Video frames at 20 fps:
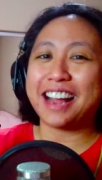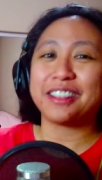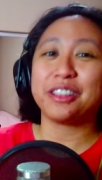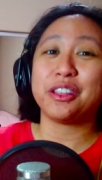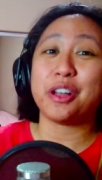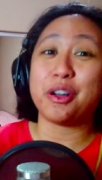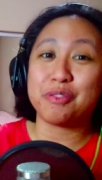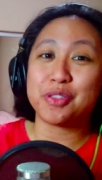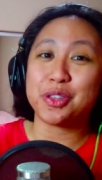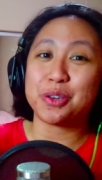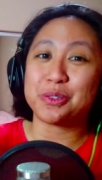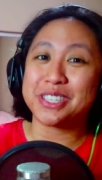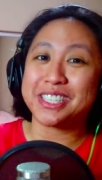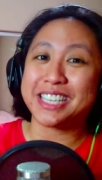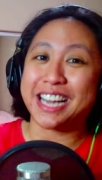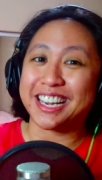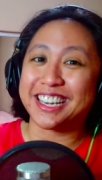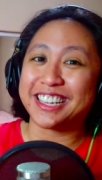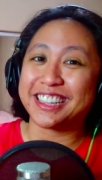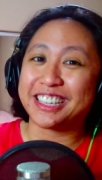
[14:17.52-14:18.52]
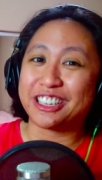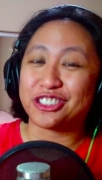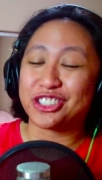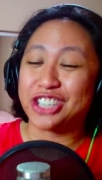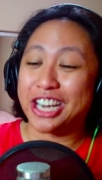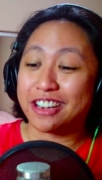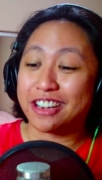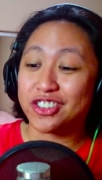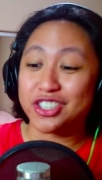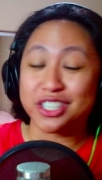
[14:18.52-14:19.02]
I love those tiny little
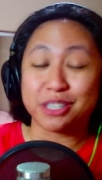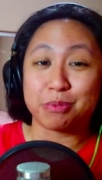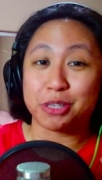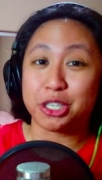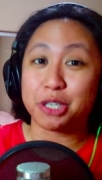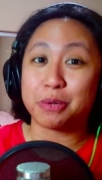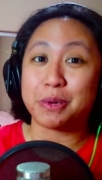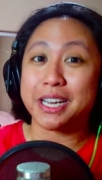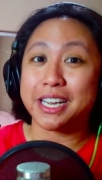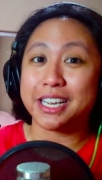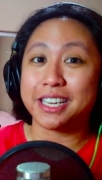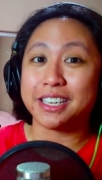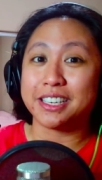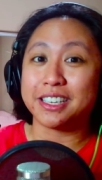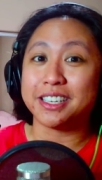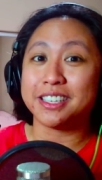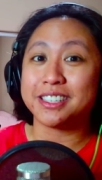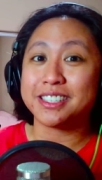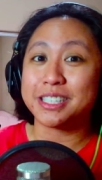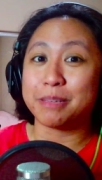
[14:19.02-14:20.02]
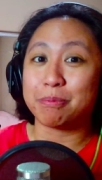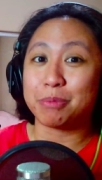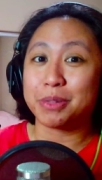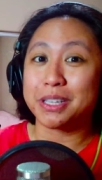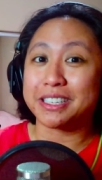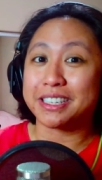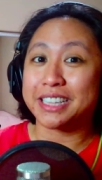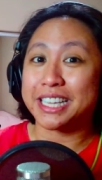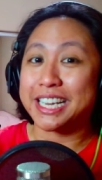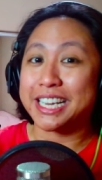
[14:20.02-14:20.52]
changes between
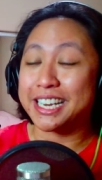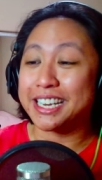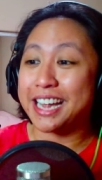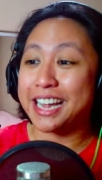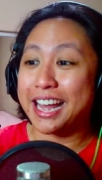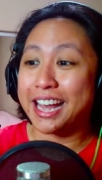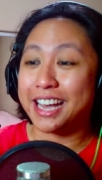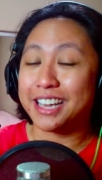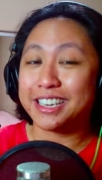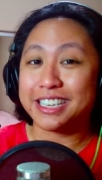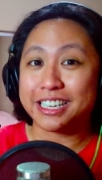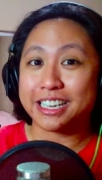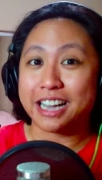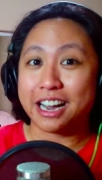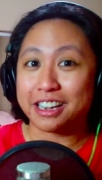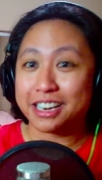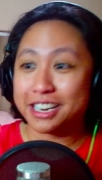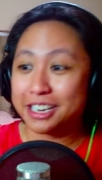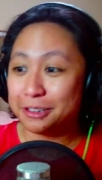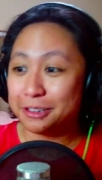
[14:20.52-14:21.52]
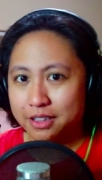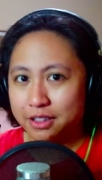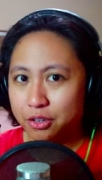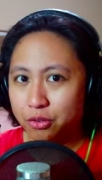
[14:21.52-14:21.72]
Simple and Clean and Hikari.